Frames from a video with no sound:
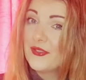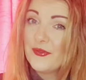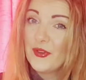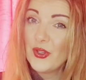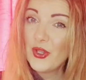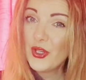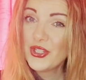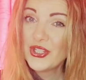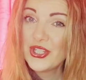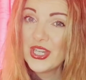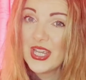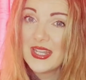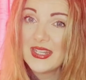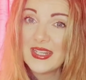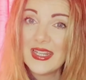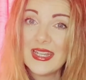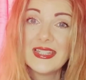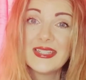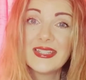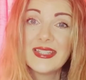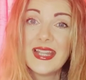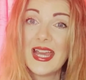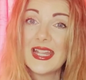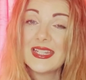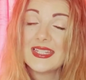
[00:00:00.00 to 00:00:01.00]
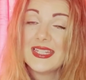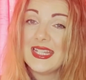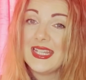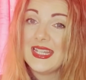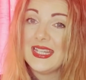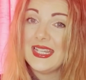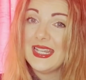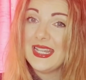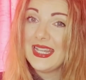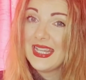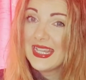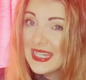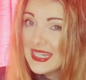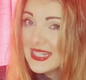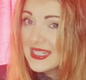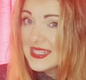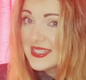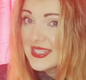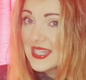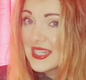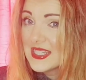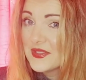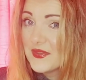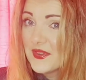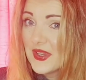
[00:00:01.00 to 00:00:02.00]
version is that he eats
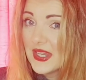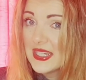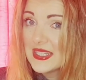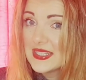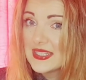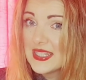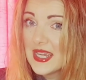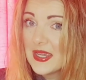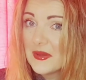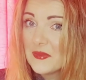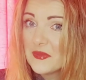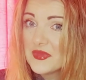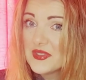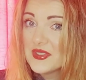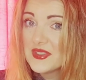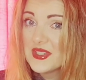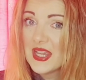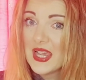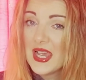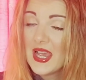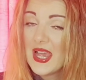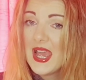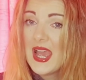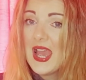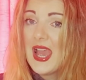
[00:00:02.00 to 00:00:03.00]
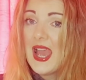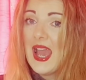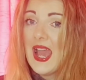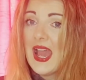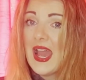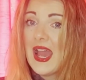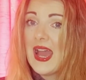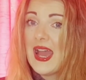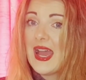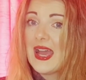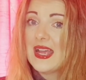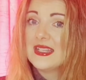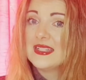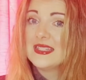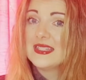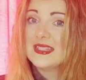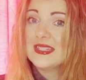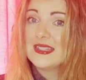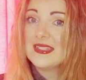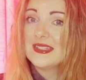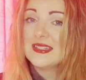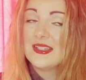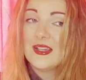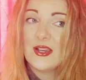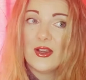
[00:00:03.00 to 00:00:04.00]
his victims, and
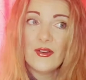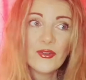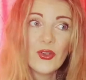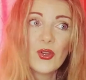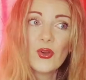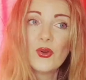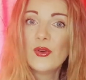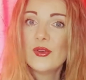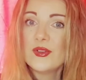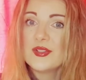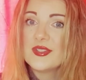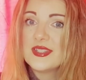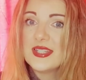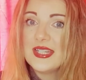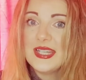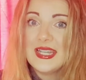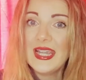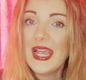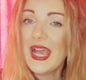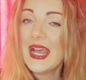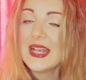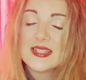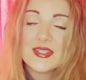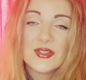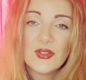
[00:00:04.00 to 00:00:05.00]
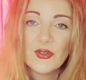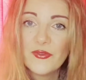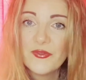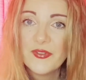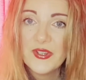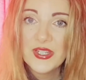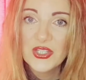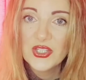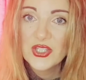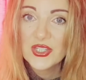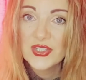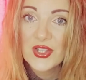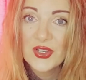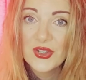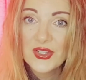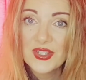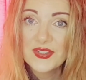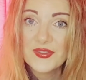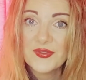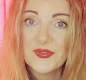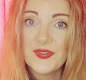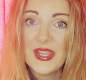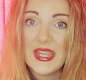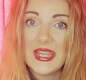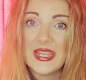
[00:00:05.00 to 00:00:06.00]
of course he has no features on his
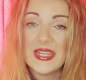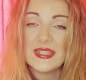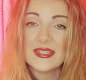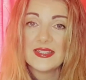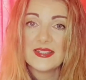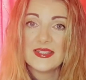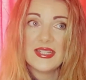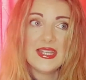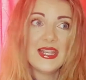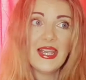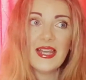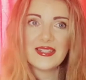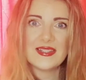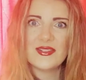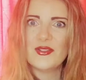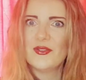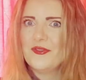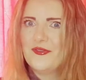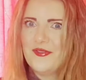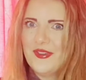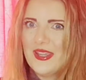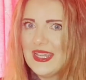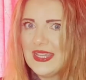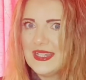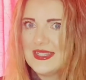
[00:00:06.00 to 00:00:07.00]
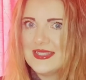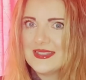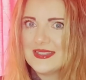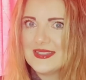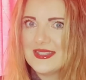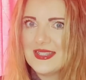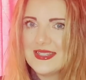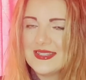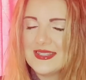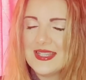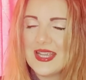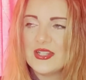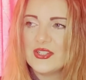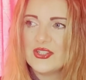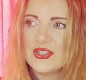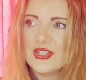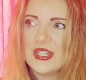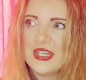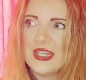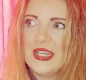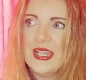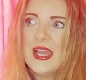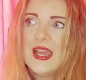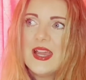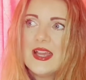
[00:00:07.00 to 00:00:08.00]
face. He has no face,
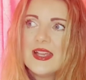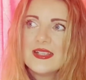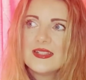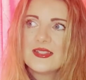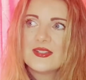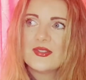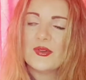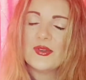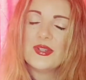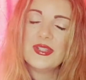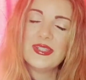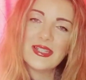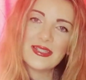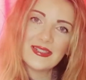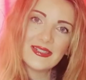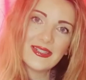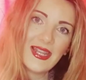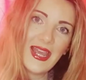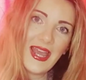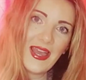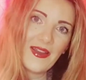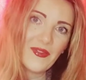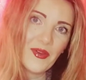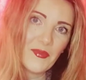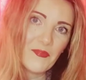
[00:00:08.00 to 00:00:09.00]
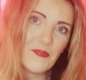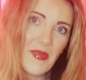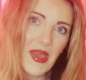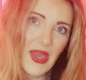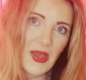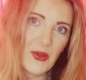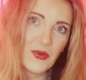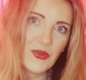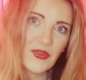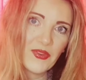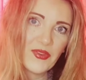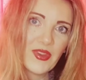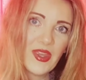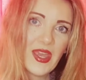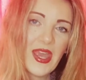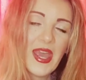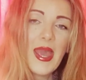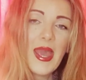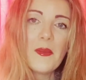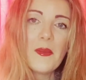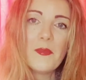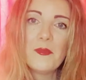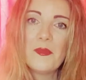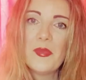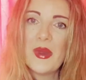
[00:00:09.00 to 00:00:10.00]
essentially, so he doesn't have a mouth.
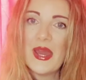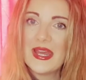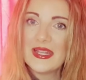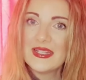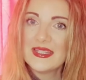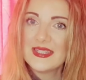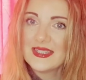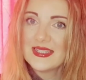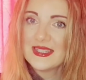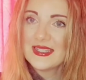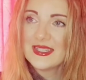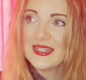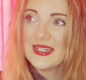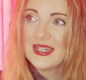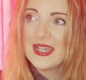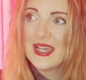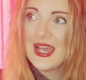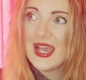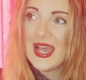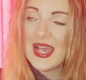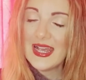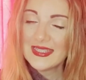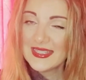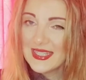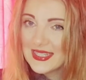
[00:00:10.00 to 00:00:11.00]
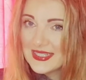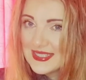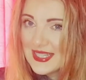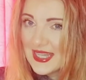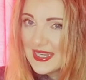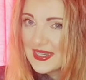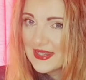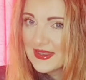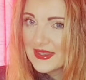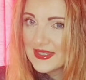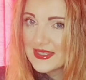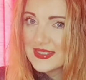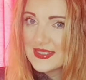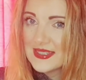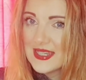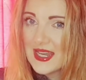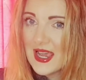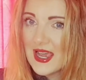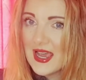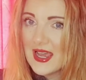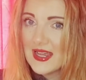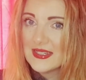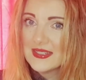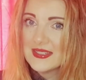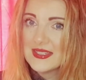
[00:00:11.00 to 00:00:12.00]
But as I said at the
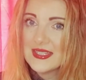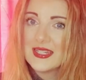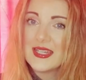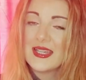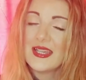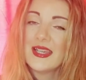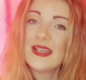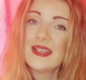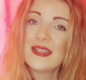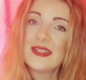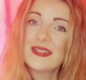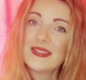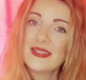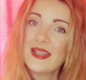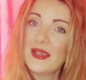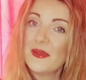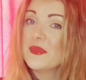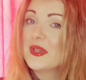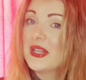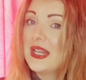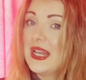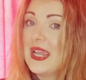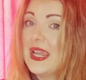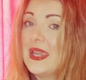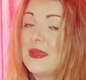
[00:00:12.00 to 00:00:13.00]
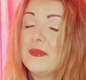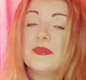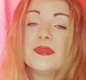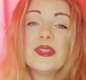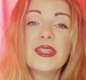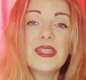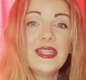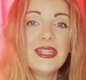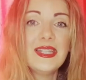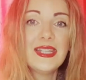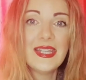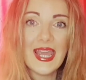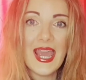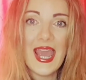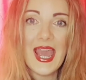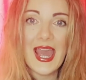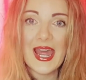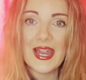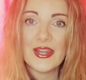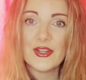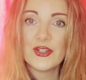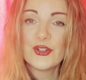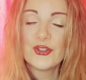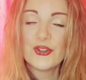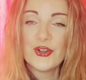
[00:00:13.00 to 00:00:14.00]
start, some claim that he
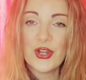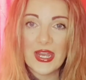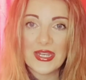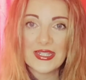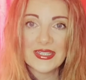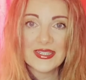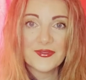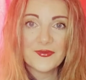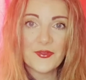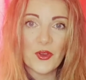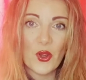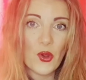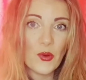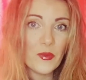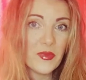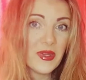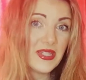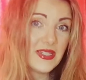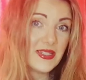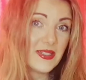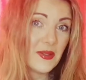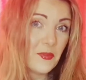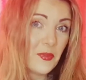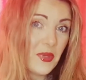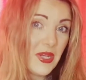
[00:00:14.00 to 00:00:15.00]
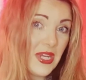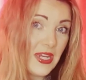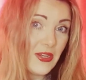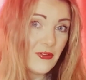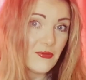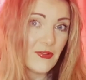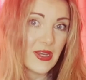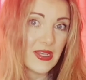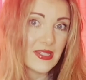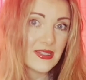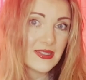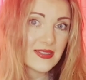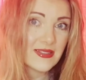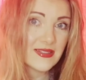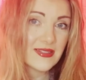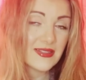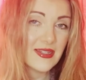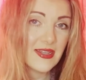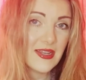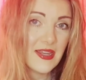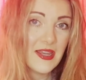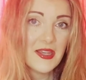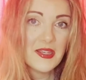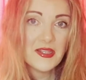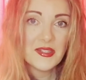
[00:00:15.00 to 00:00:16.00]
can transform his appearance.
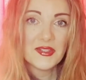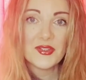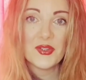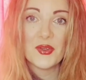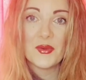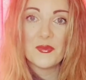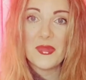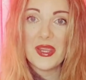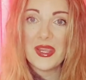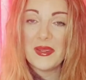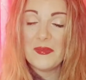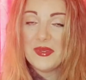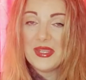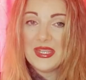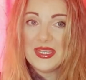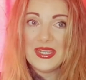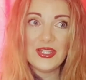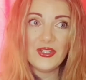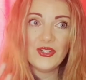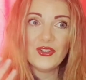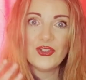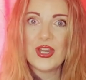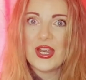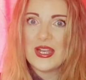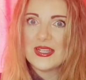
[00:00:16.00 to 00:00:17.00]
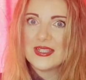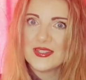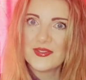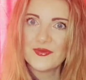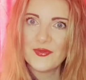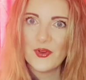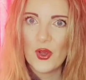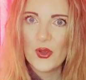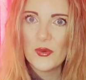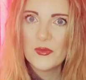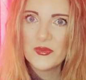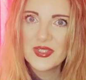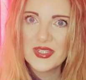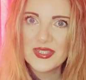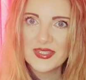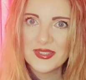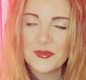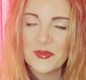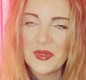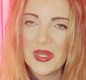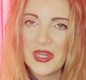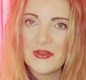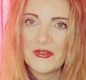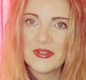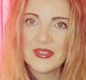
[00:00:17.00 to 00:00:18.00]
So maybe he transforms his
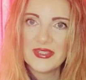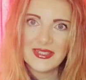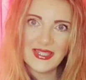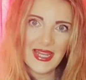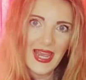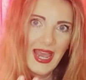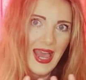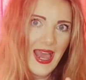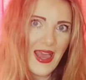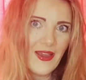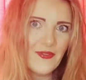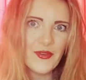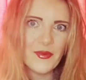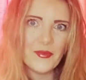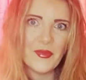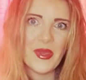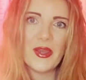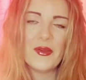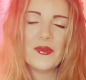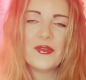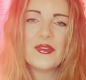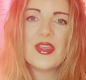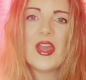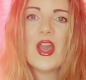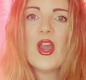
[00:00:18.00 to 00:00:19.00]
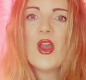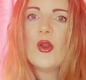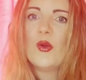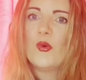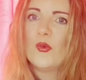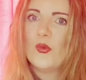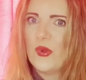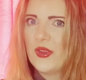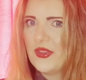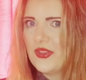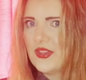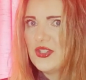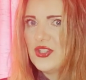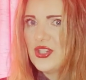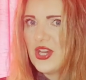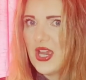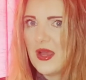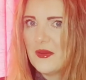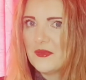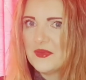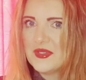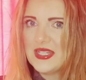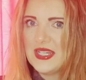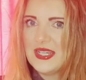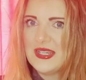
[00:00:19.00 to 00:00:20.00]
appearance to have a mouth with the
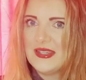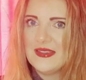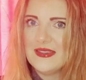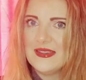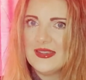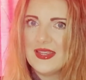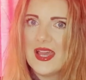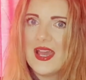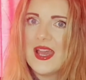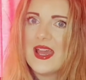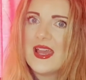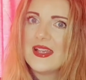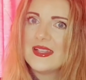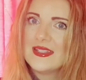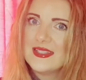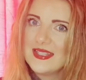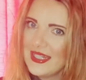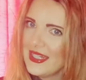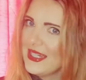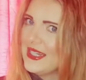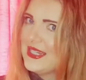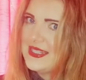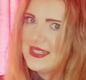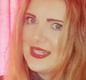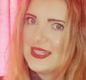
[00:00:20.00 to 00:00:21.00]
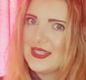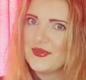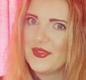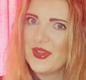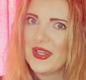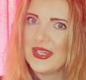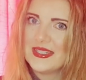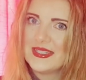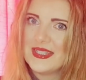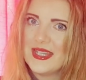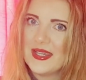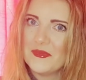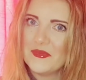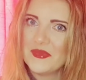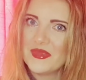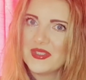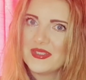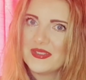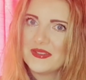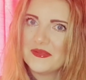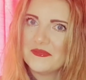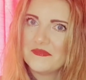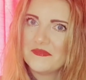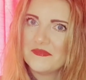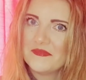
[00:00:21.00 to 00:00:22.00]
sharp teeth to eat his
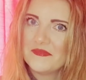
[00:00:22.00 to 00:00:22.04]
victims.